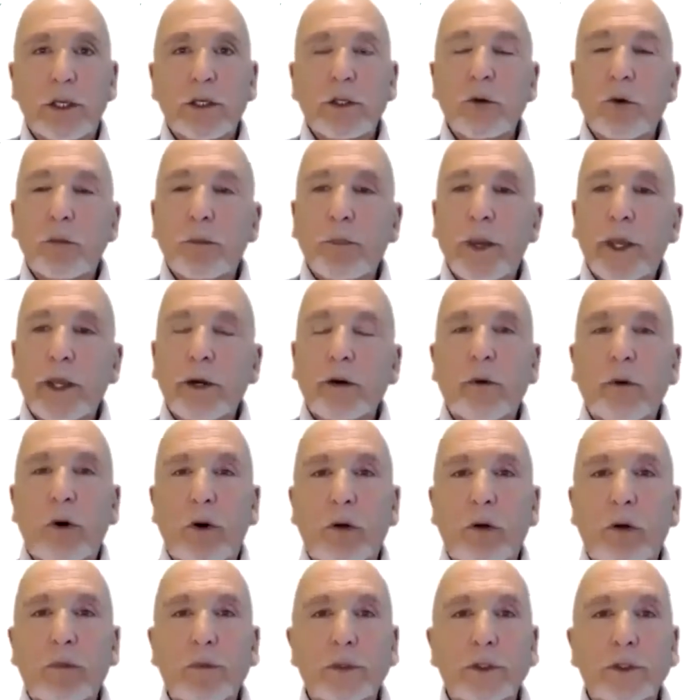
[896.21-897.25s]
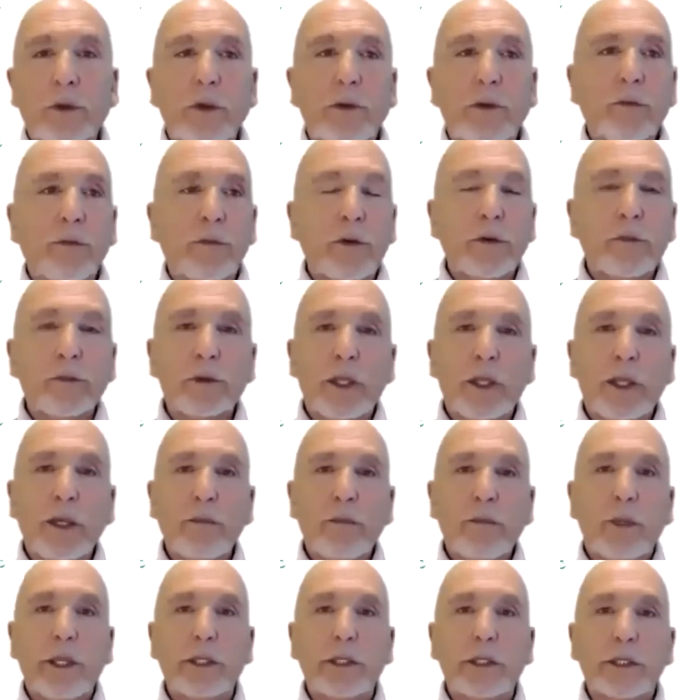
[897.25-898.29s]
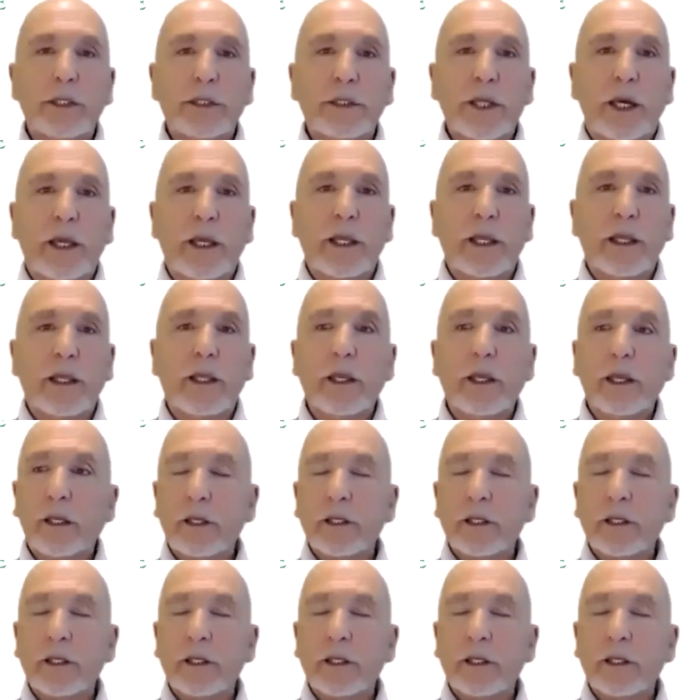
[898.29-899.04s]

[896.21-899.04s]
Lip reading: You're better off doing 15 minutes a day